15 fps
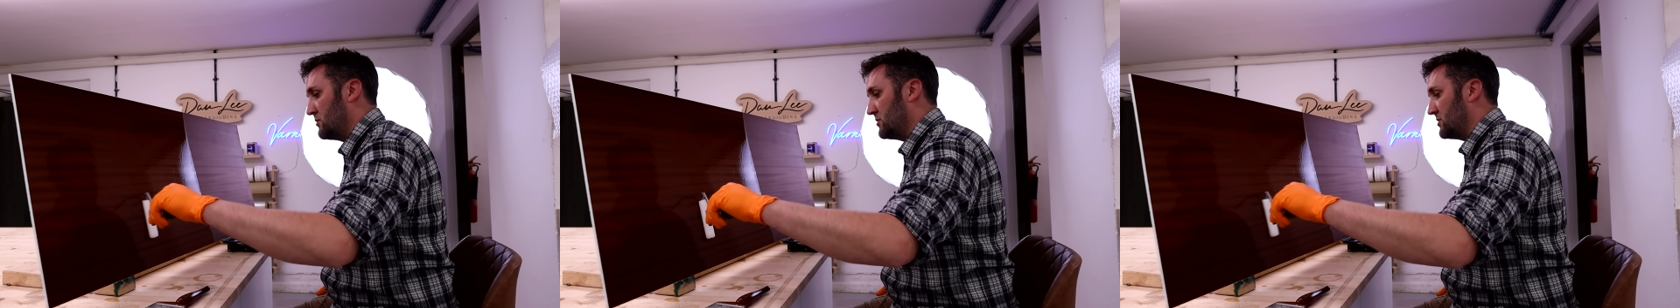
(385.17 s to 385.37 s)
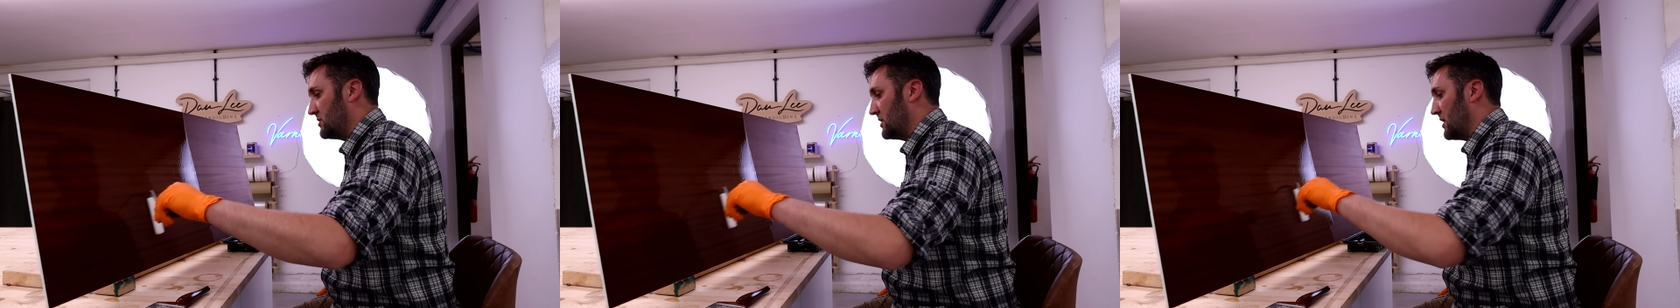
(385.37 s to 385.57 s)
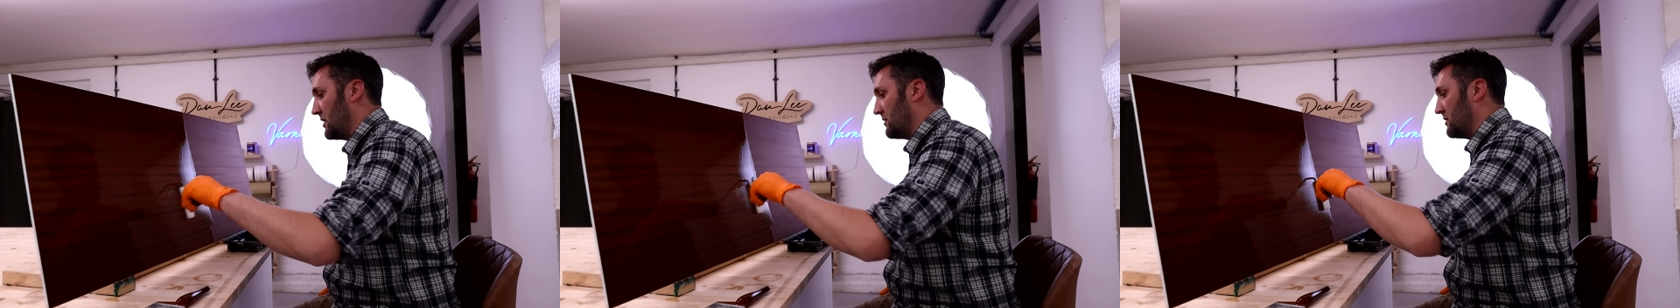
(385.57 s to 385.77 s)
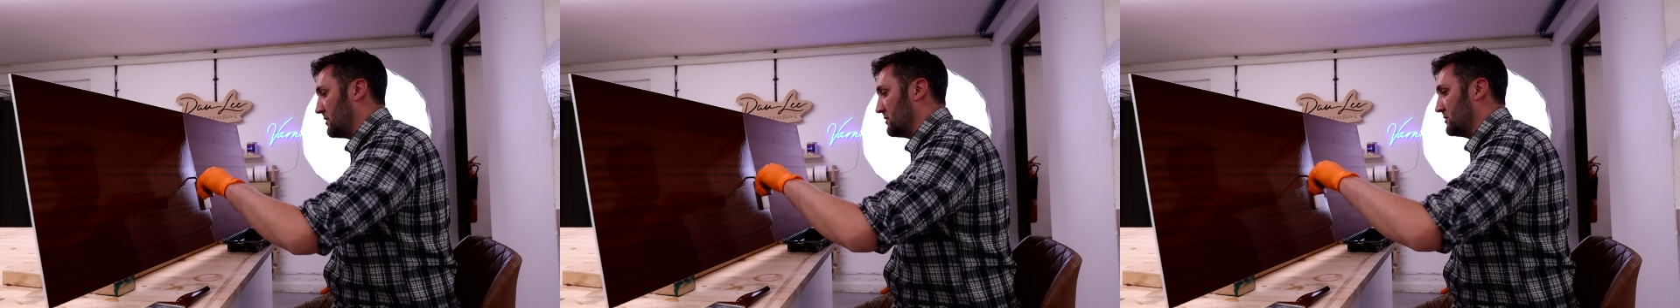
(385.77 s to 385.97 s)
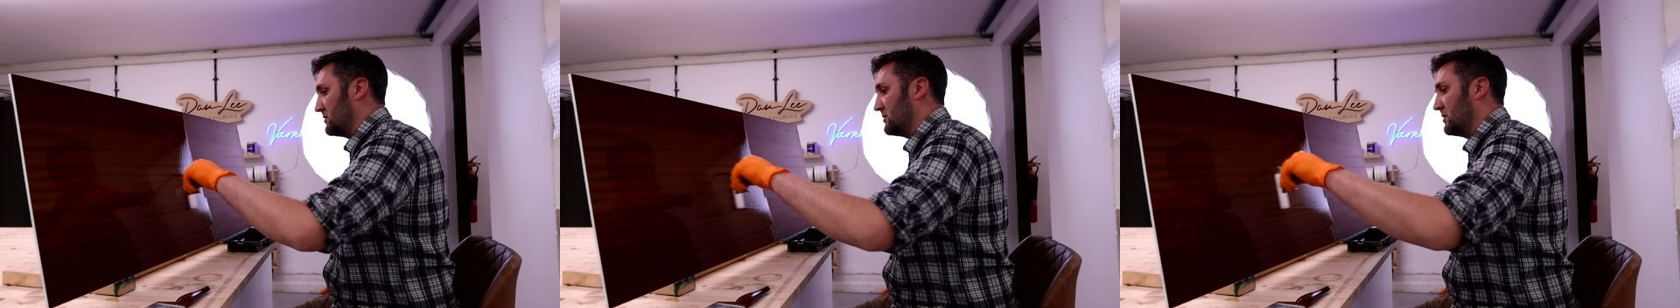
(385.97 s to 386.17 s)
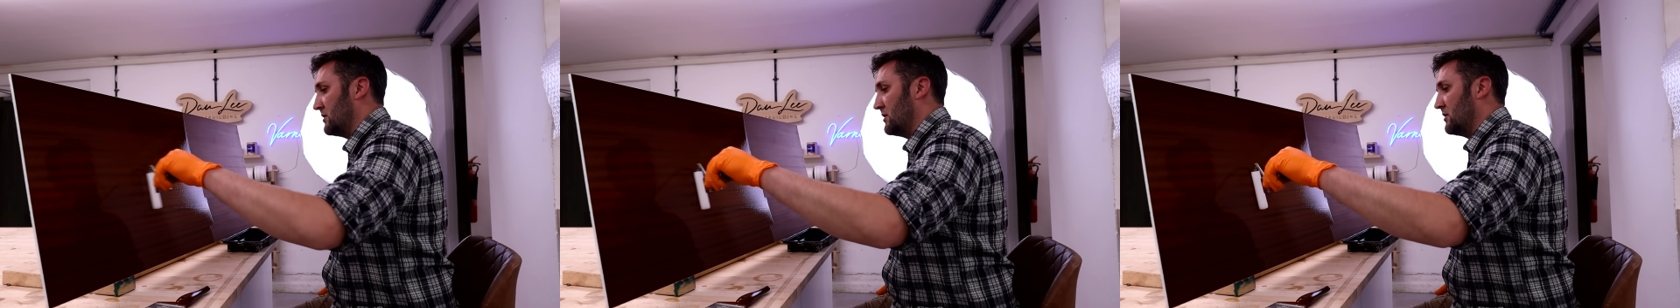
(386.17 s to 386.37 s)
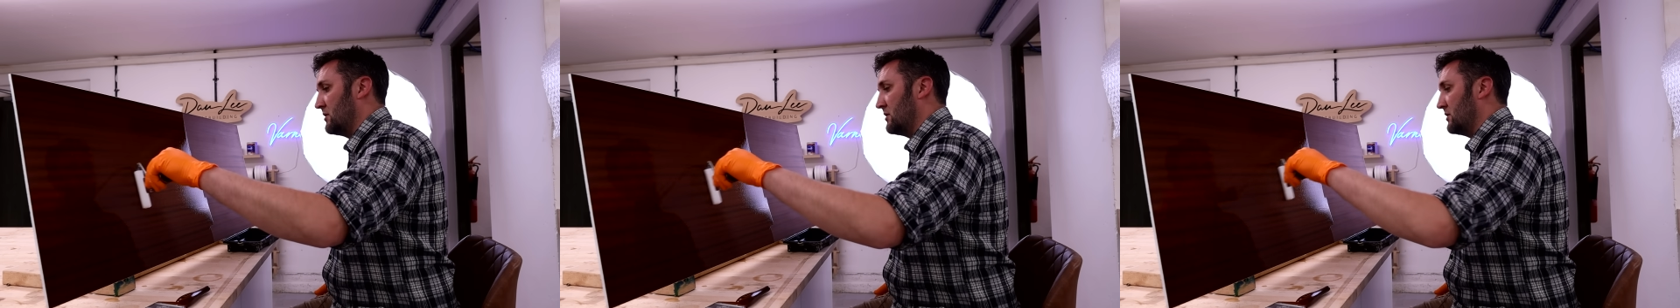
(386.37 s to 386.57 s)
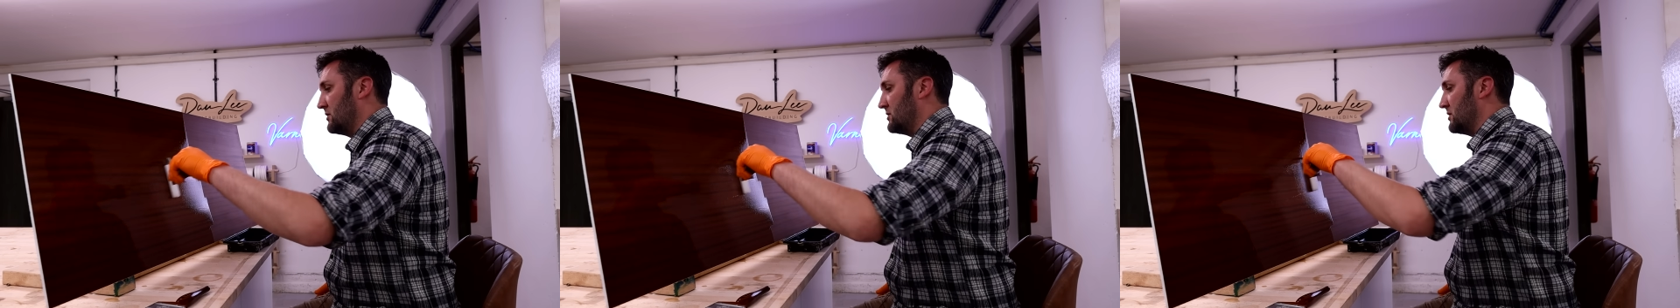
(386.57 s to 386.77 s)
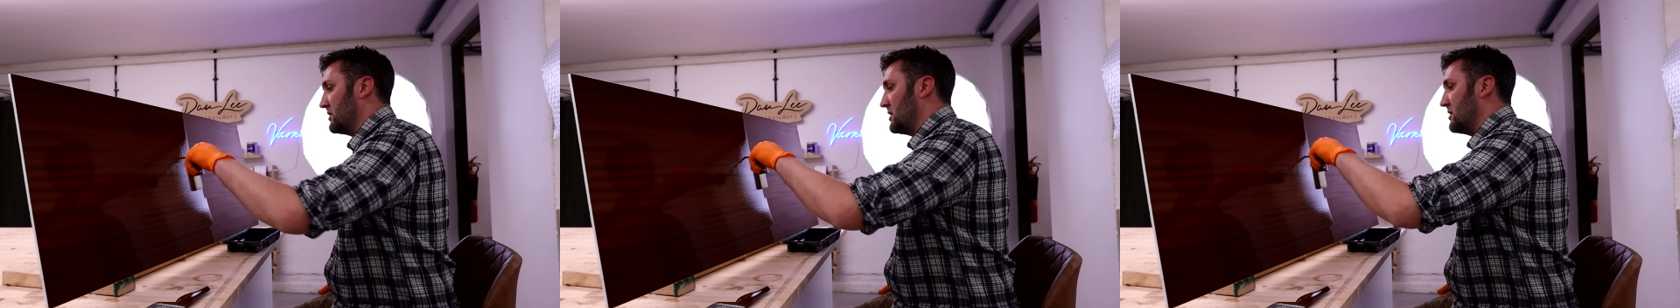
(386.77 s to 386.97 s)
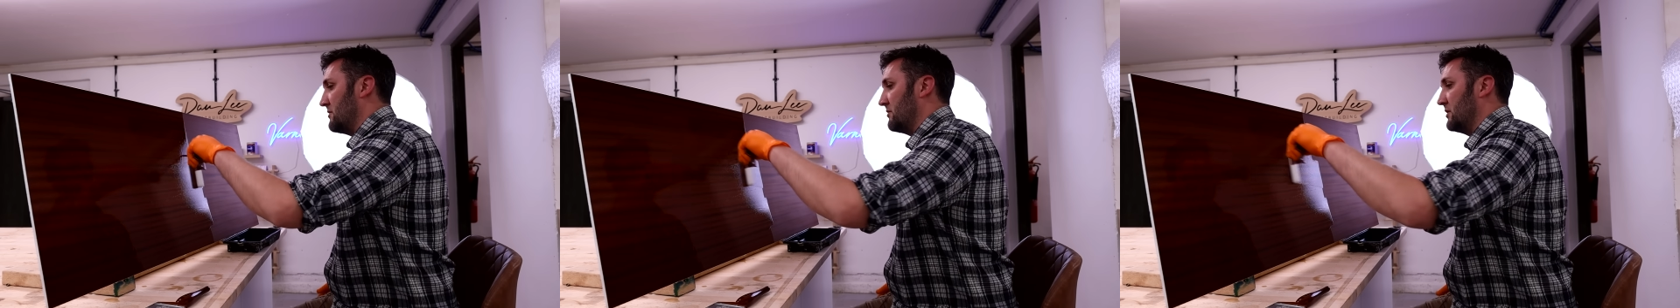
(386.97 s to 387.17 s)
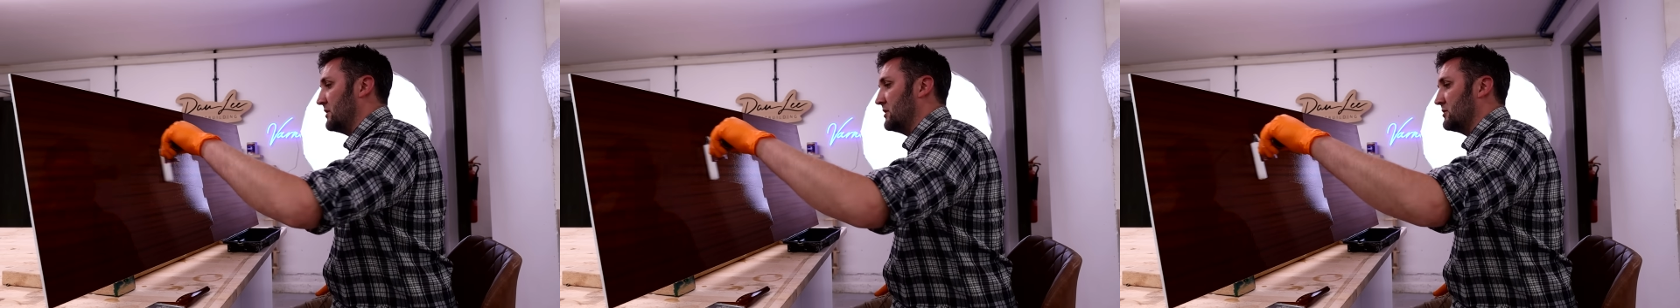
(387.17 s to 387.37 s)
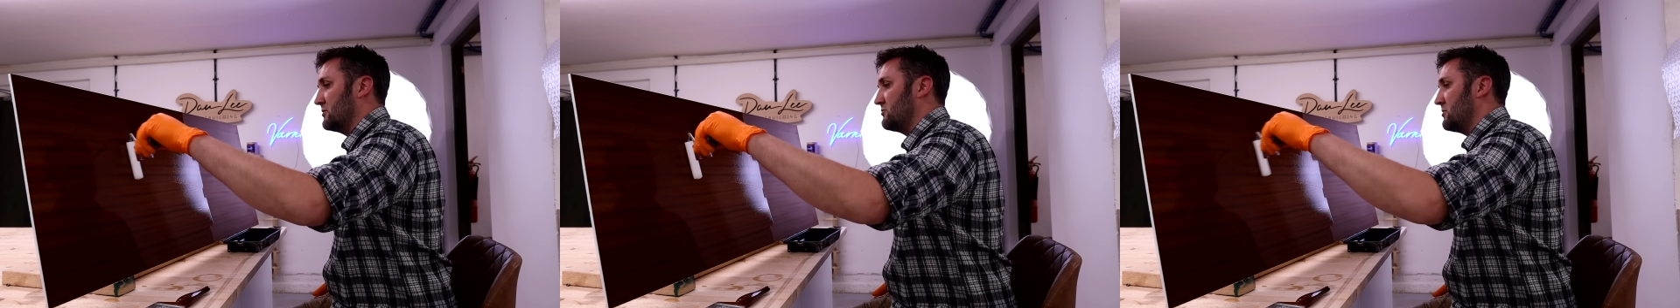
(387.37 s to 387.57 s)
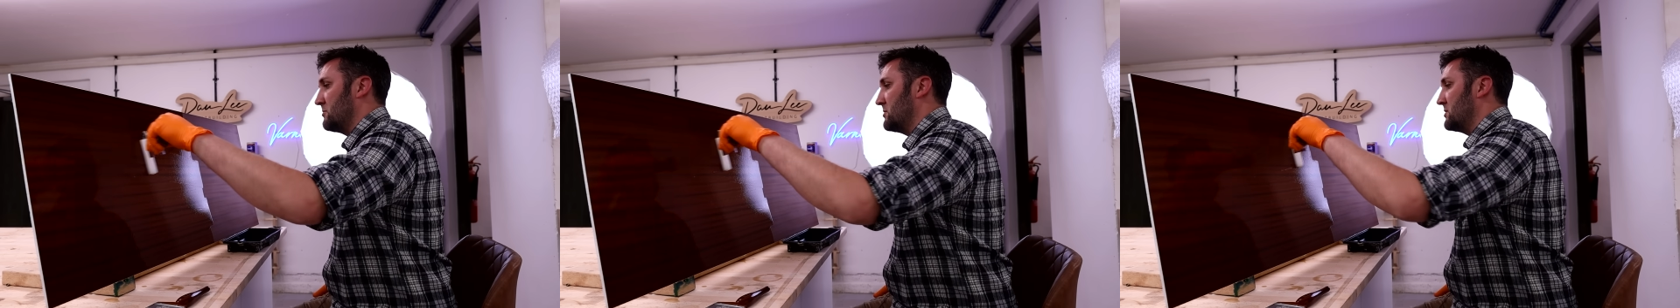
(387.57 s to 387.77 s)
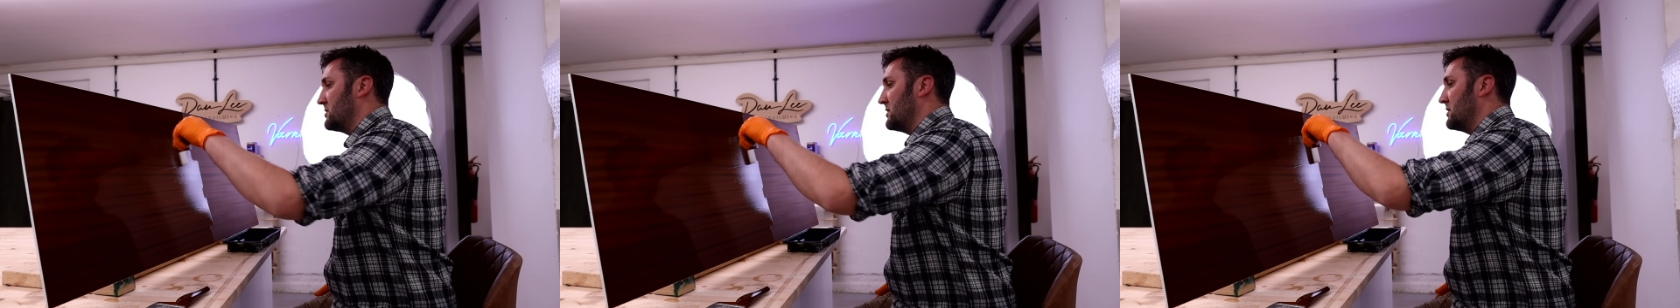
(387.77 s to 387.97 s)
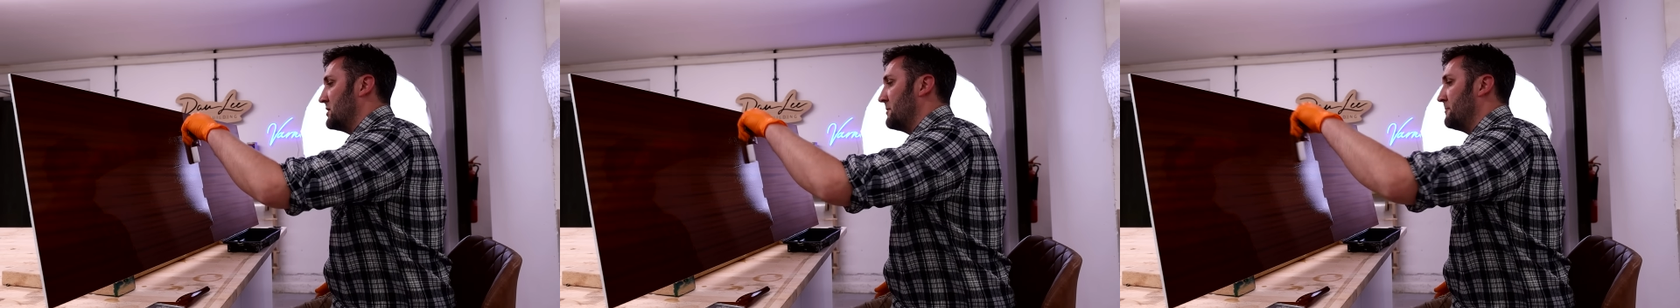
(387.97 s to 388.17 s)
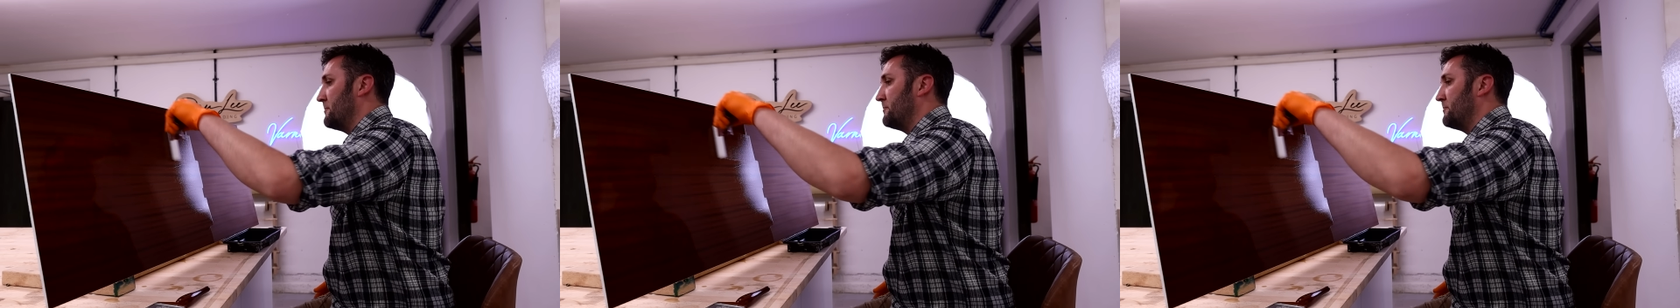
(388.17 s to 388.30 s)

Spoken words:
just to get things nice and evenly distributed.